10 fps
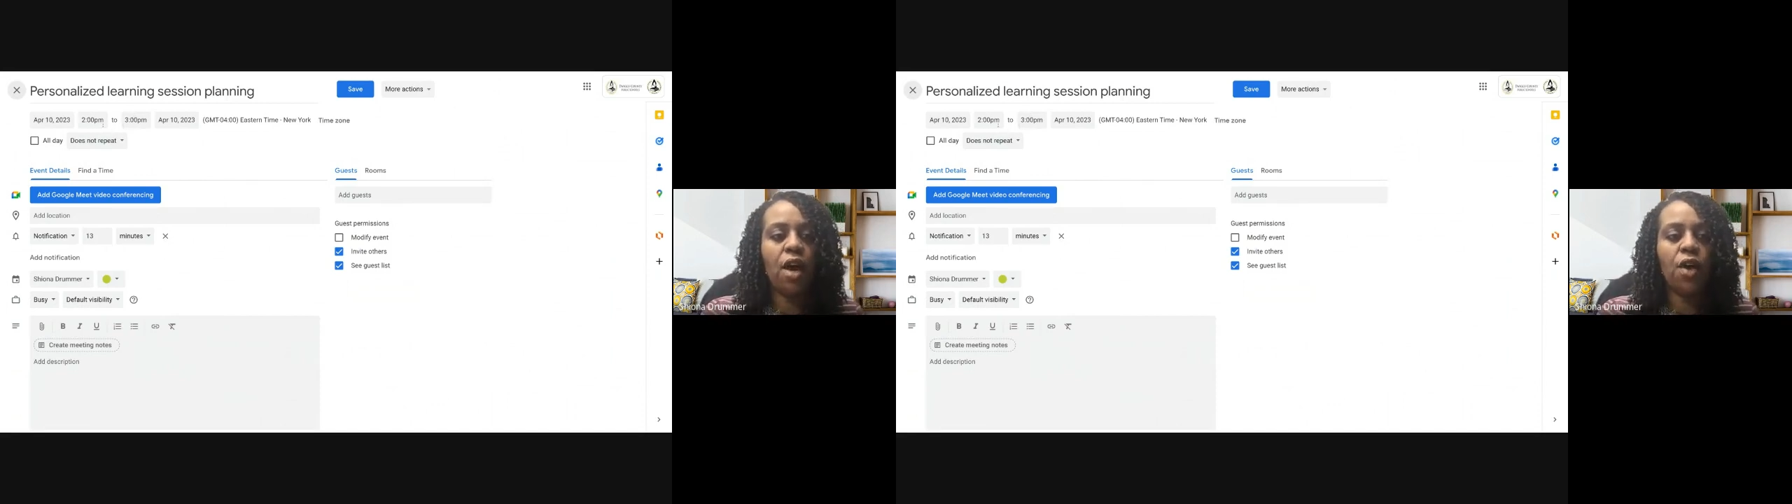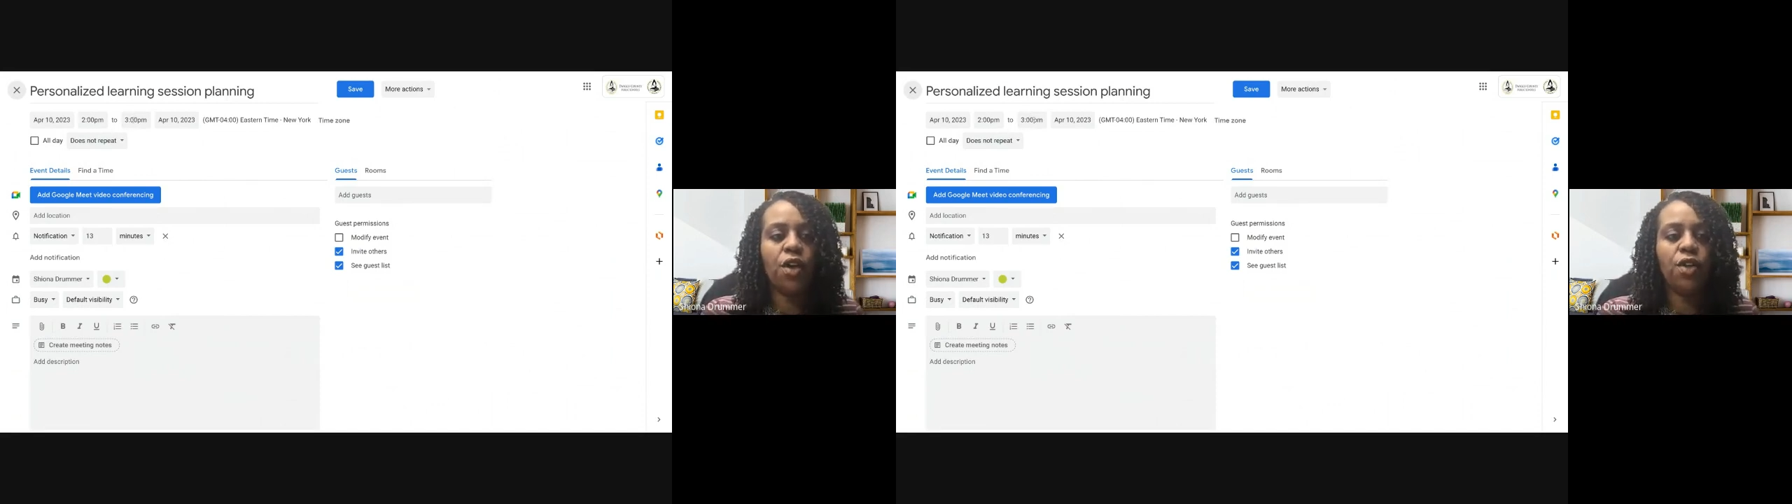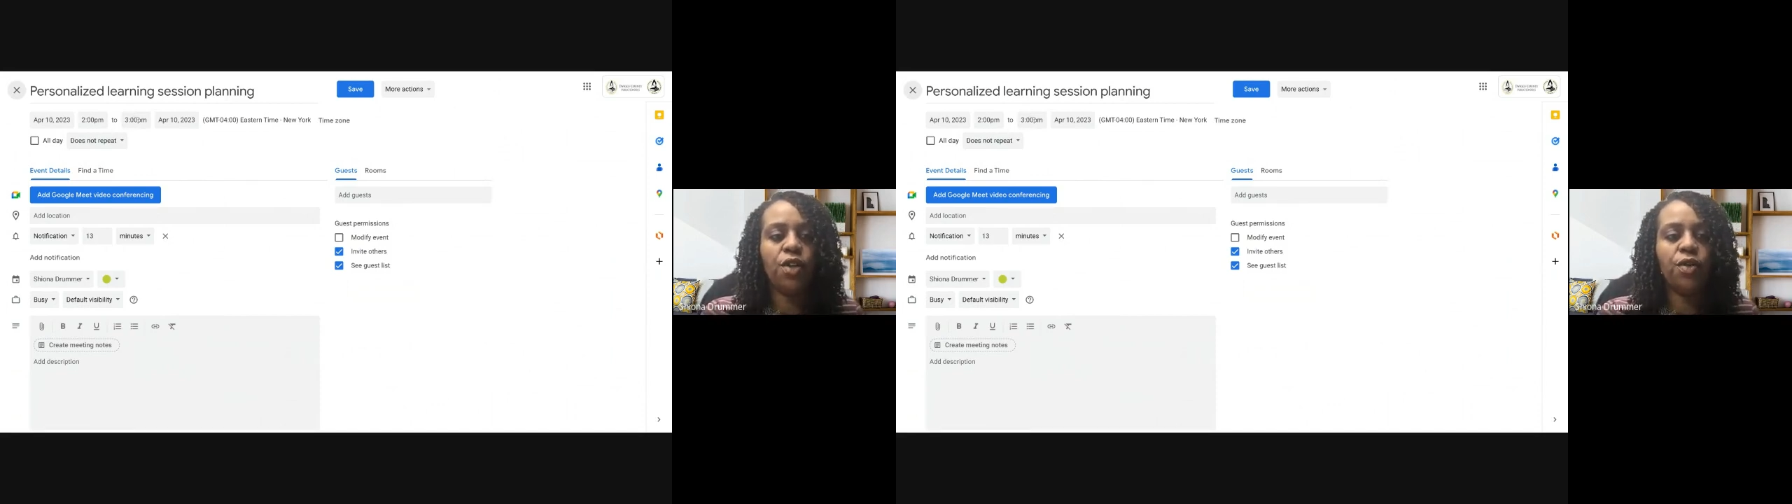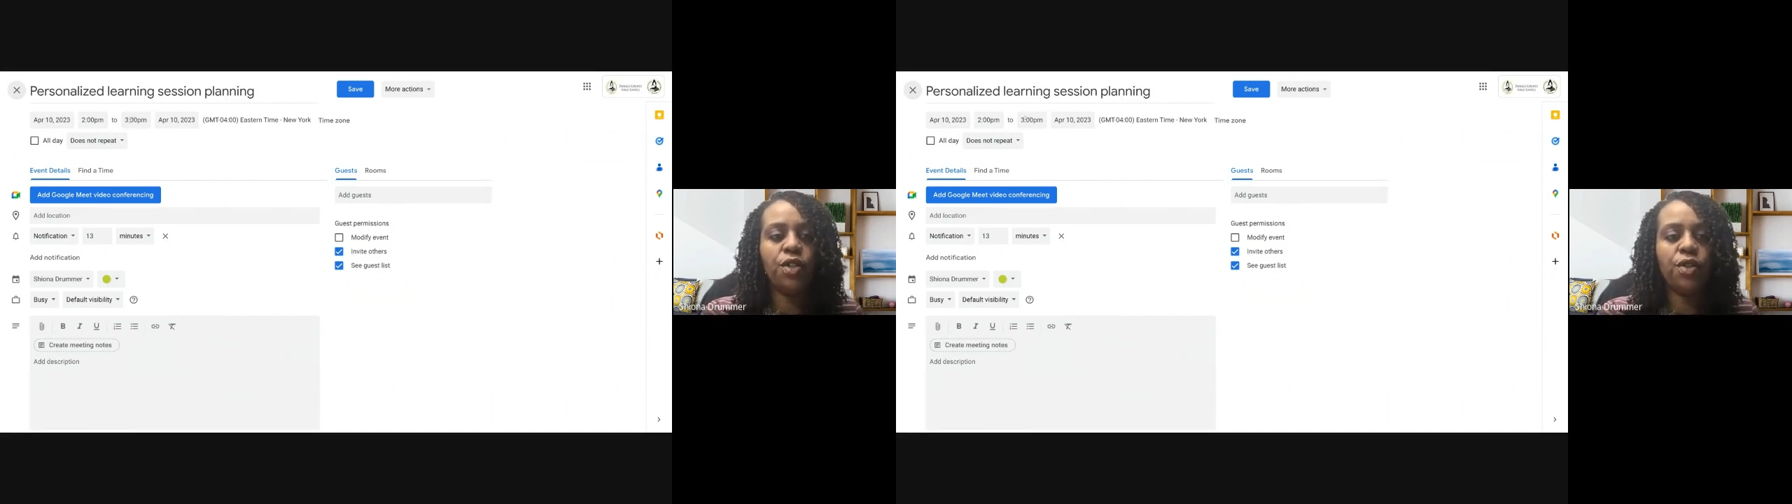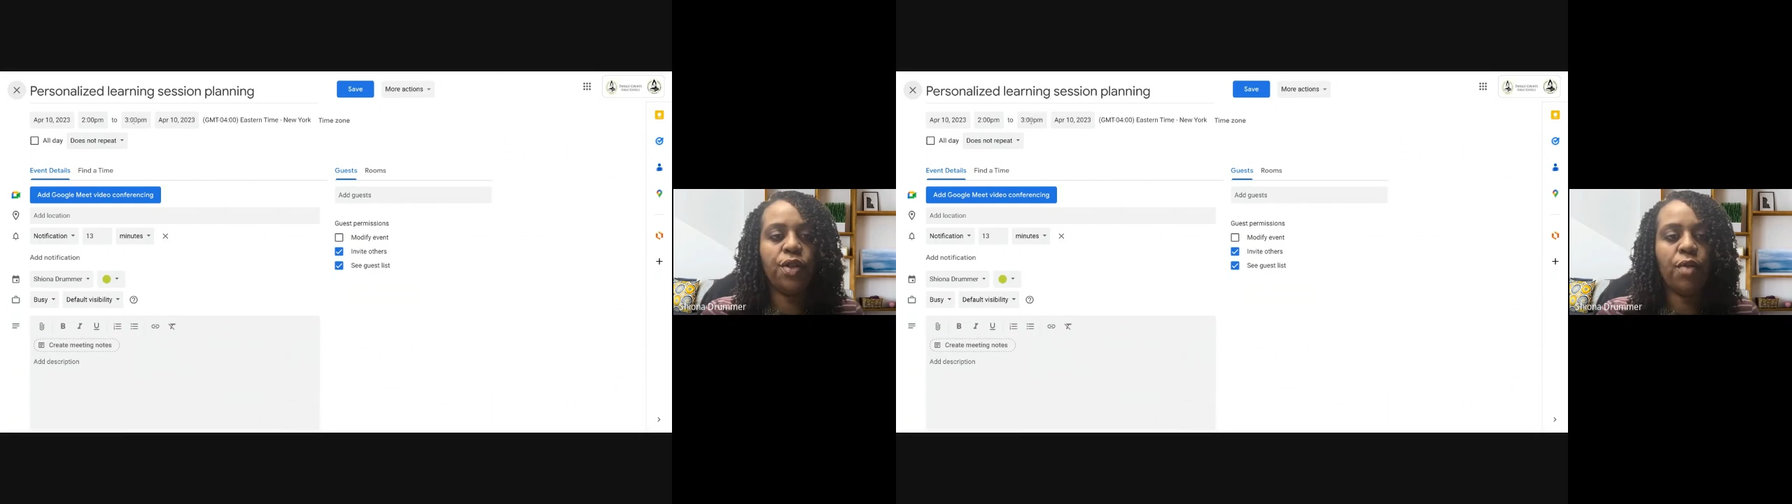all you do is
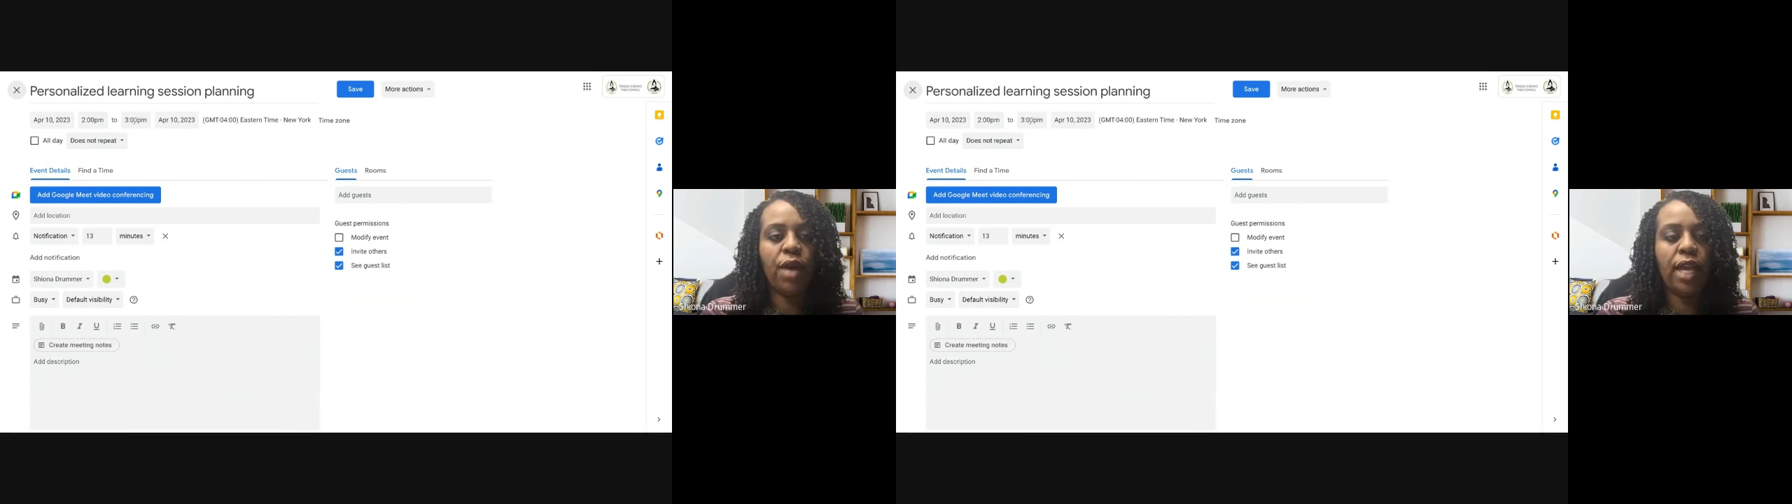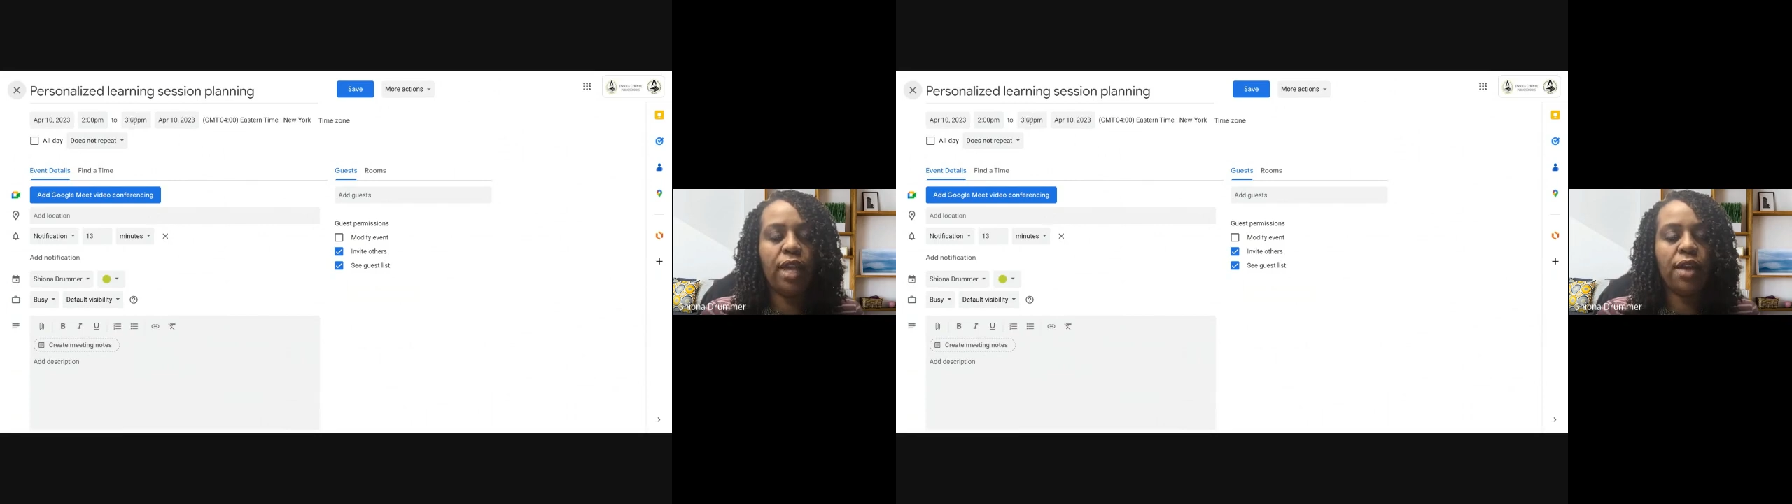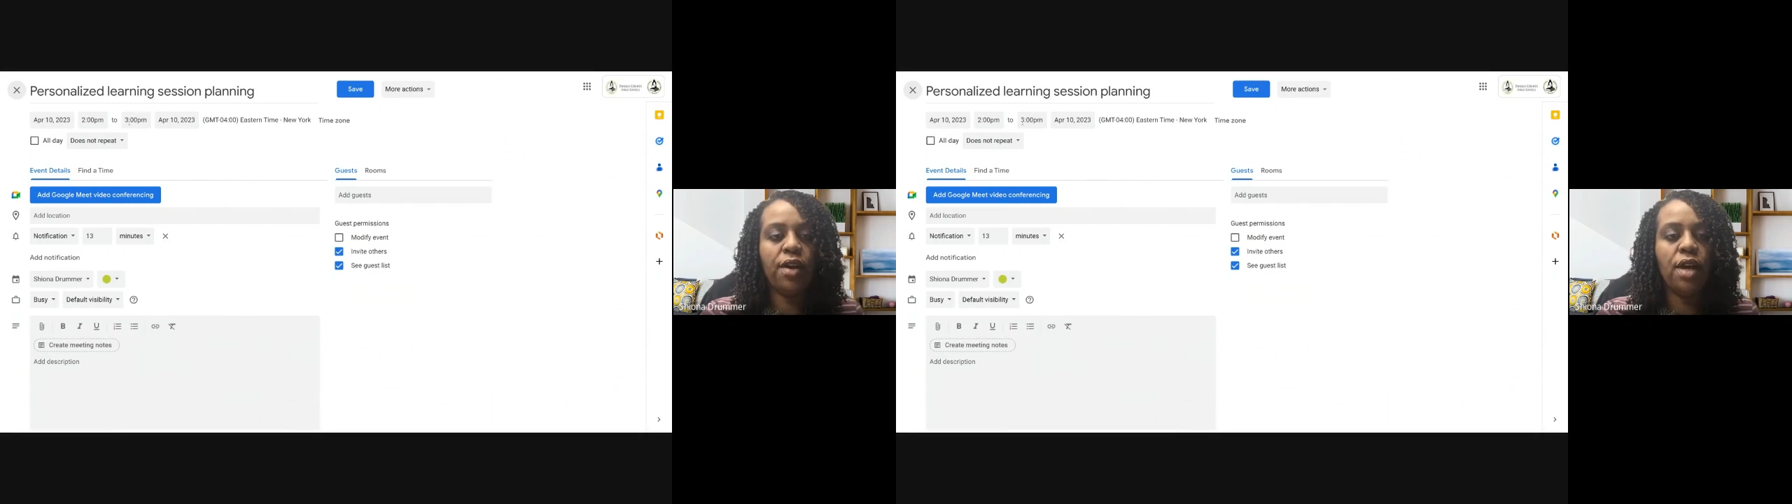you come right here